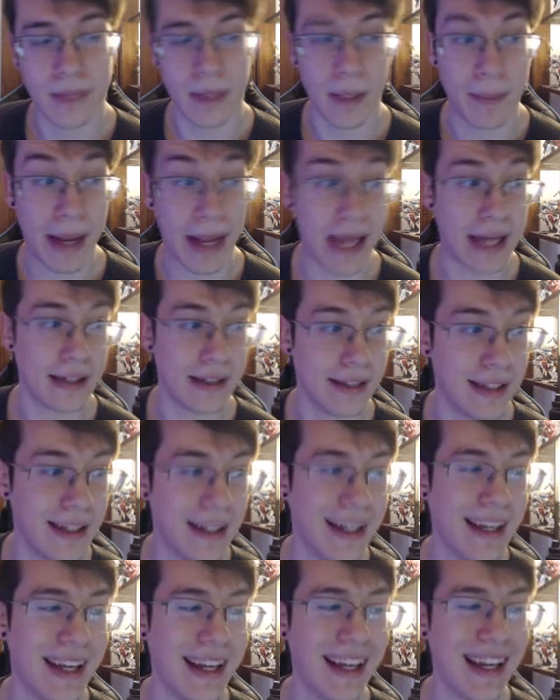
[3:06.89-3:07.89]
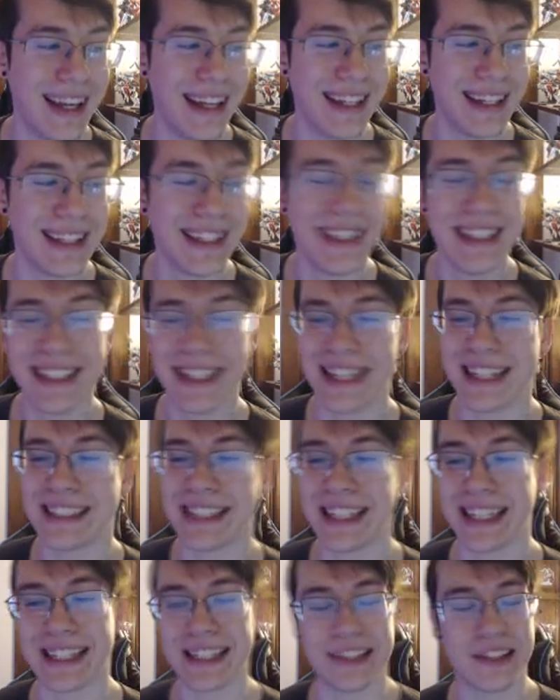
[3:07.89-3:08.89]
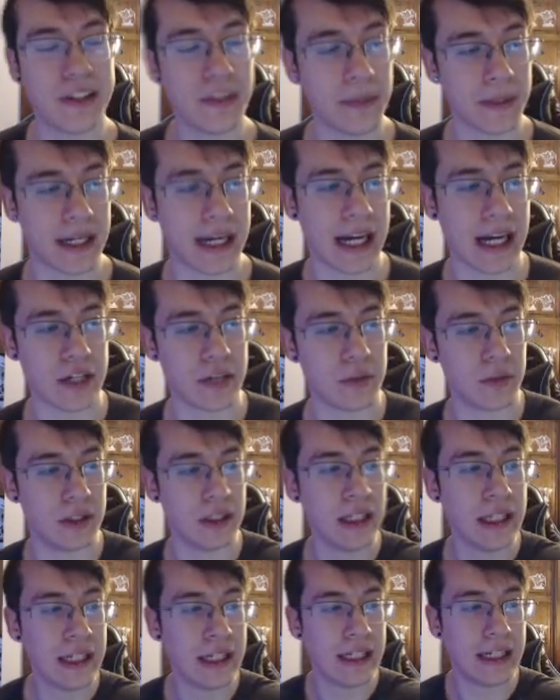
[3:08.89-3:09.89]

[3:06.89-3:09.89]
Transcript: Bad. That deck is super casual.